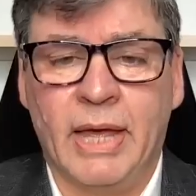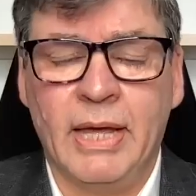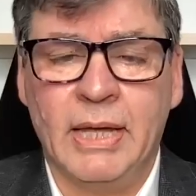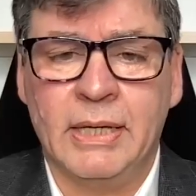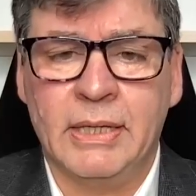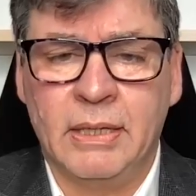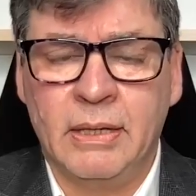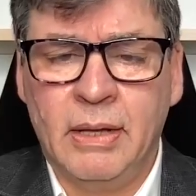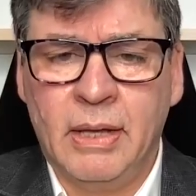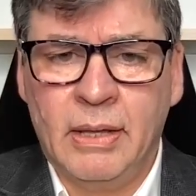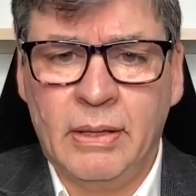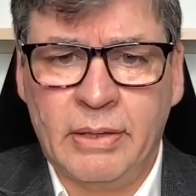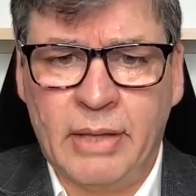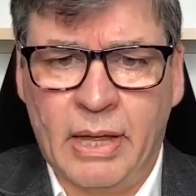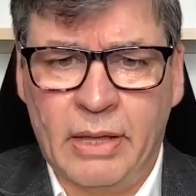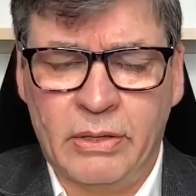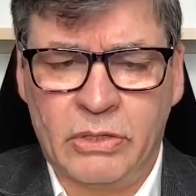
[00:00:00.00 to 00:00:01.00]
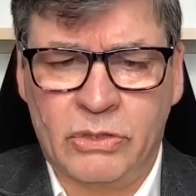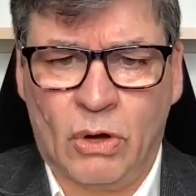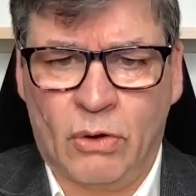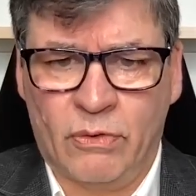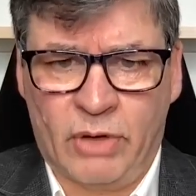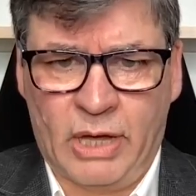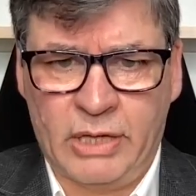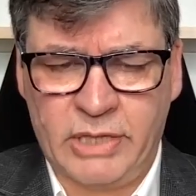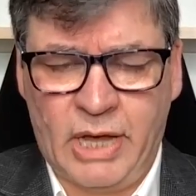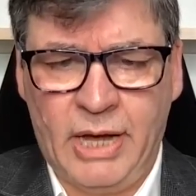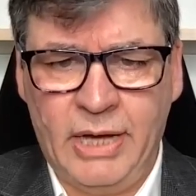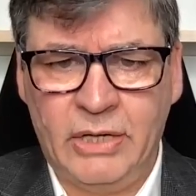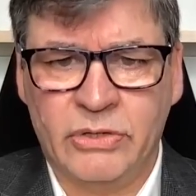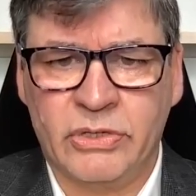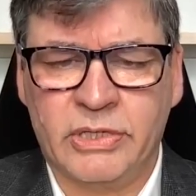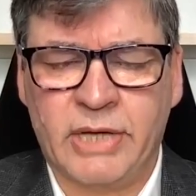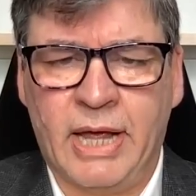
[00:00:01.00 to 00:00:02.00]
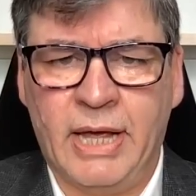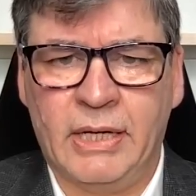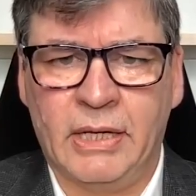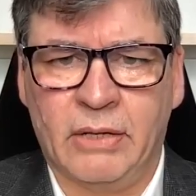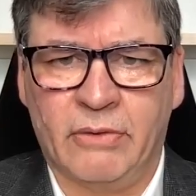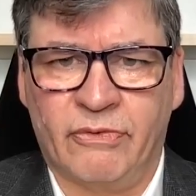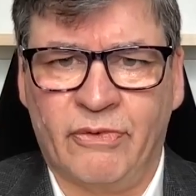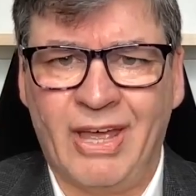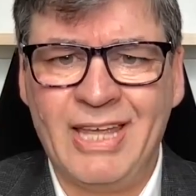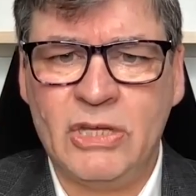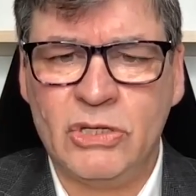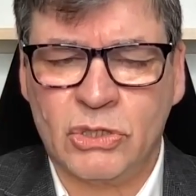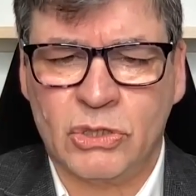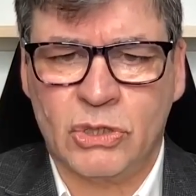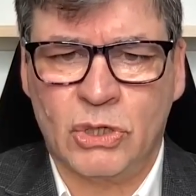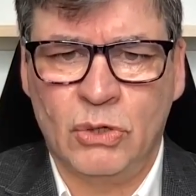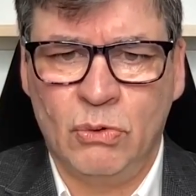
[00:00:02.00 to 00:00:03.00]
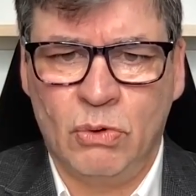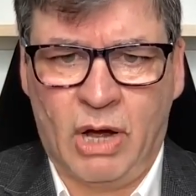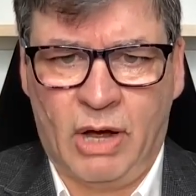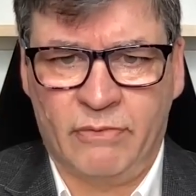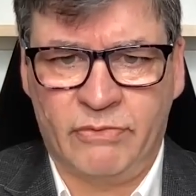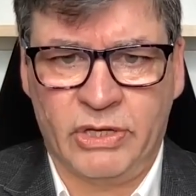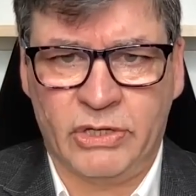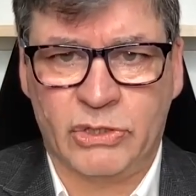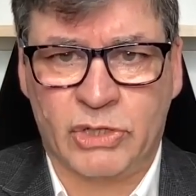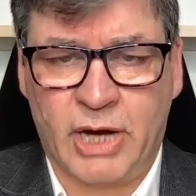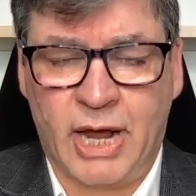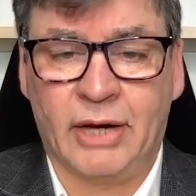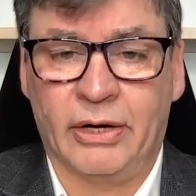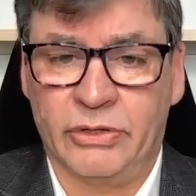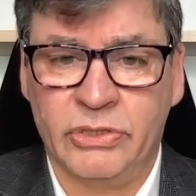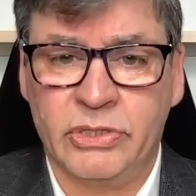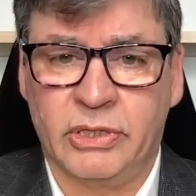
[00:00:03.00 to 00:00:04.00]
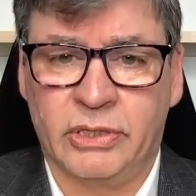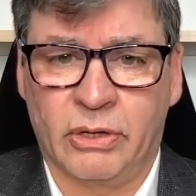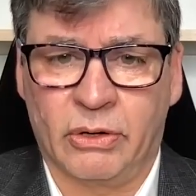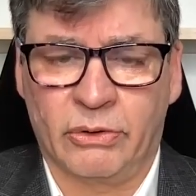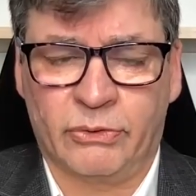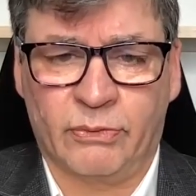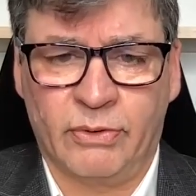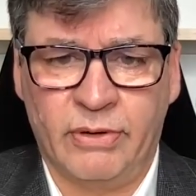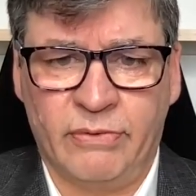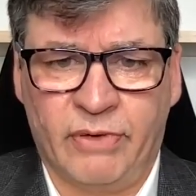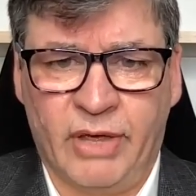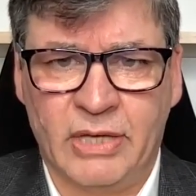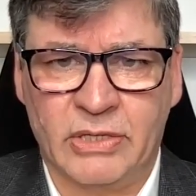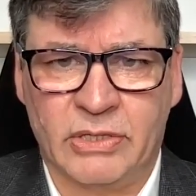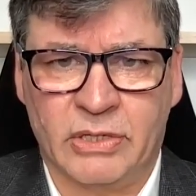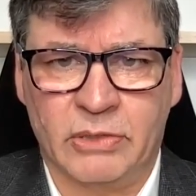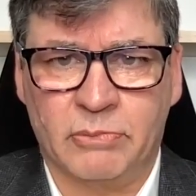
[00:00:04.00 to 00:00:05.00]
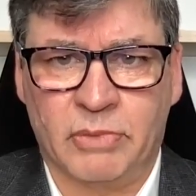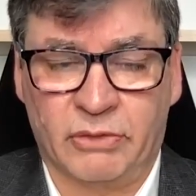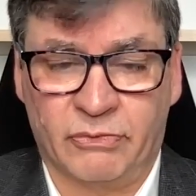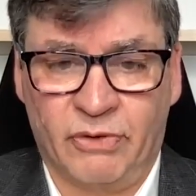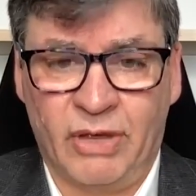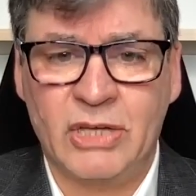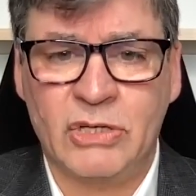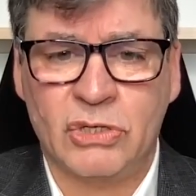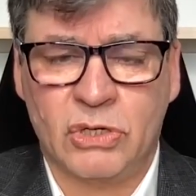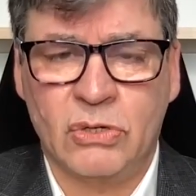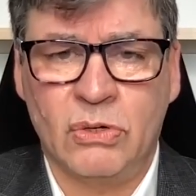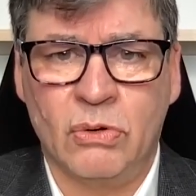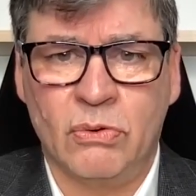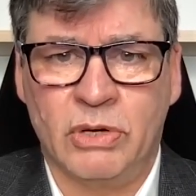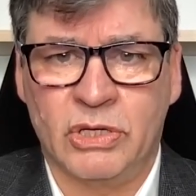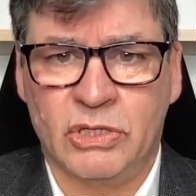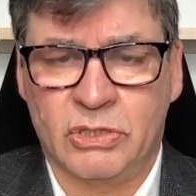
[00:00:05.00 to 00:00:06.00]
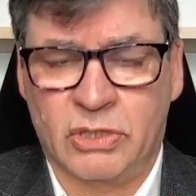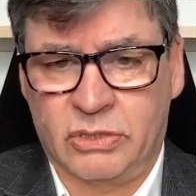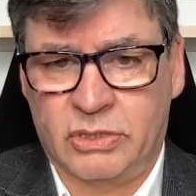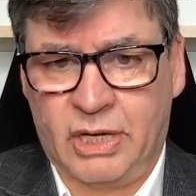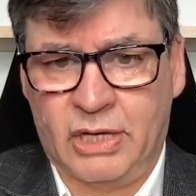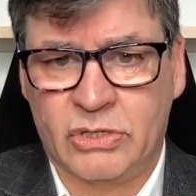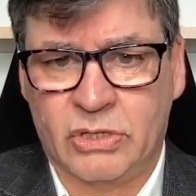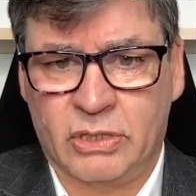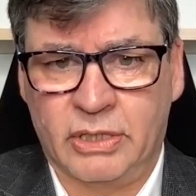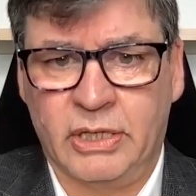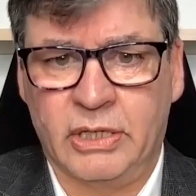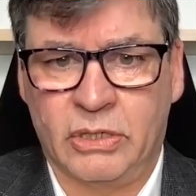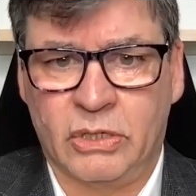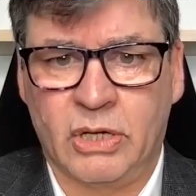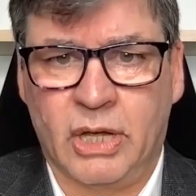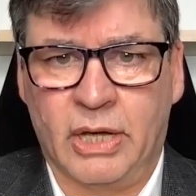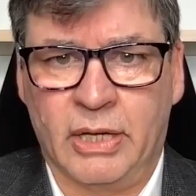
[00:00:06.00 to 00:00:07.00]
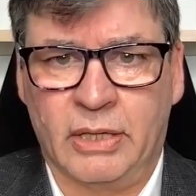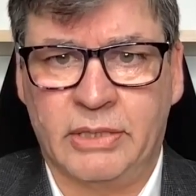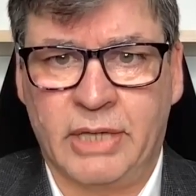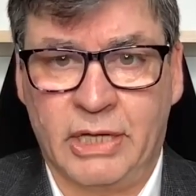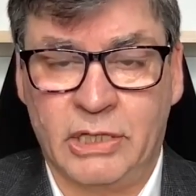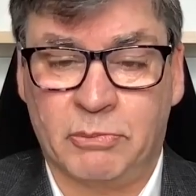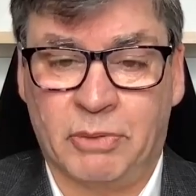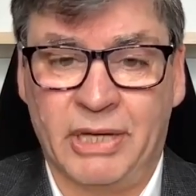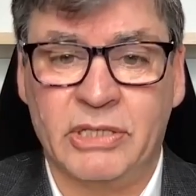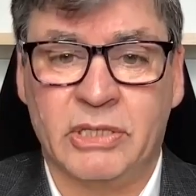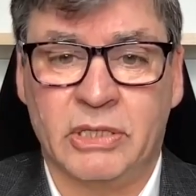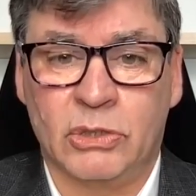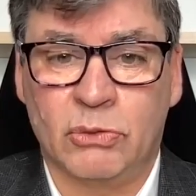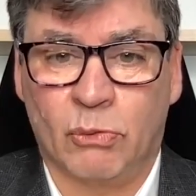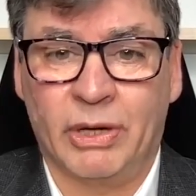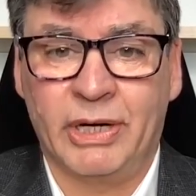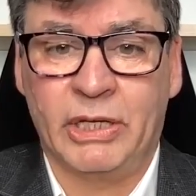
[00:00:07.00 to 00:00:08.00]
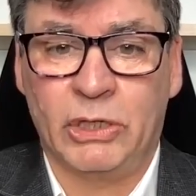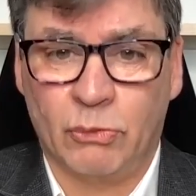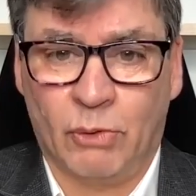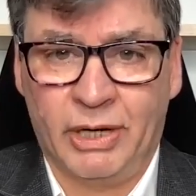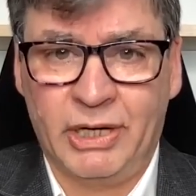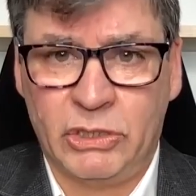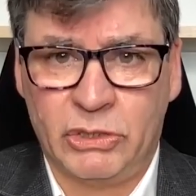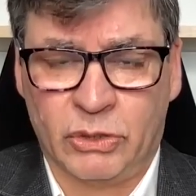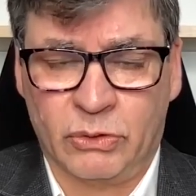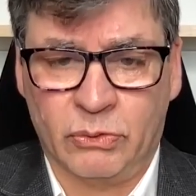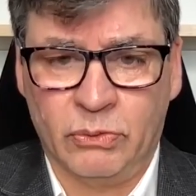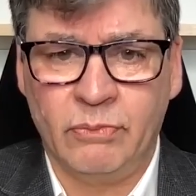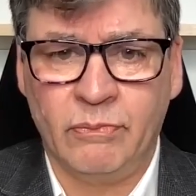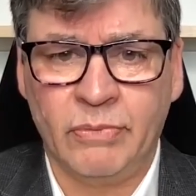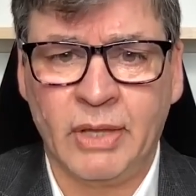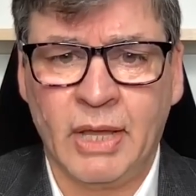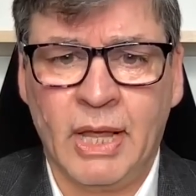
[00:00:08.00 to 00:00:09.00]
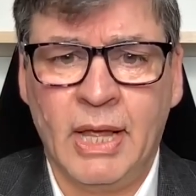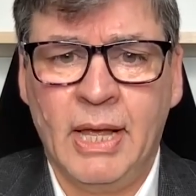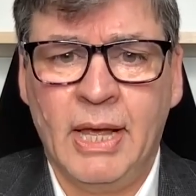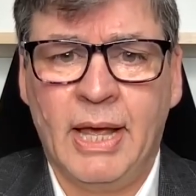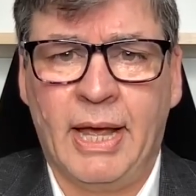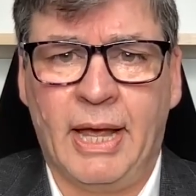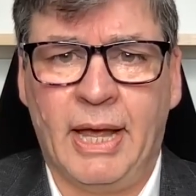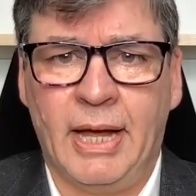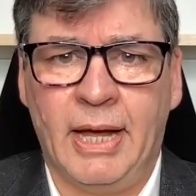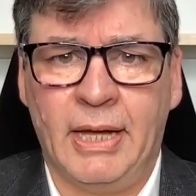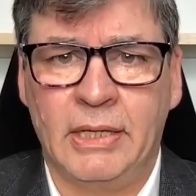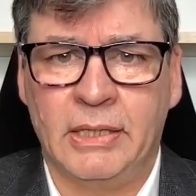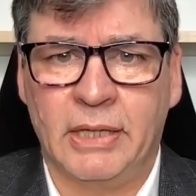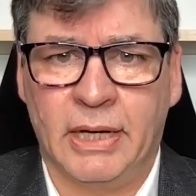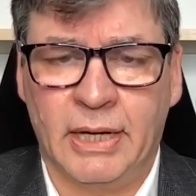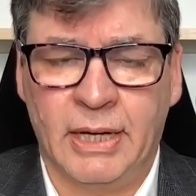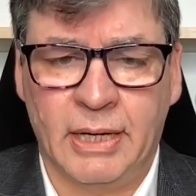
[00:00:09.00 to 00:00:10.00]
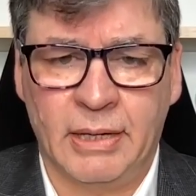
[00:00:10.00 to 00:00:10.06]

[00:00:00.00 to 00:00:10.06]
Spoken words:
And so as I understand it, phase two of this challenge, and there are three phases, phase two is essentially takes place in 2022. And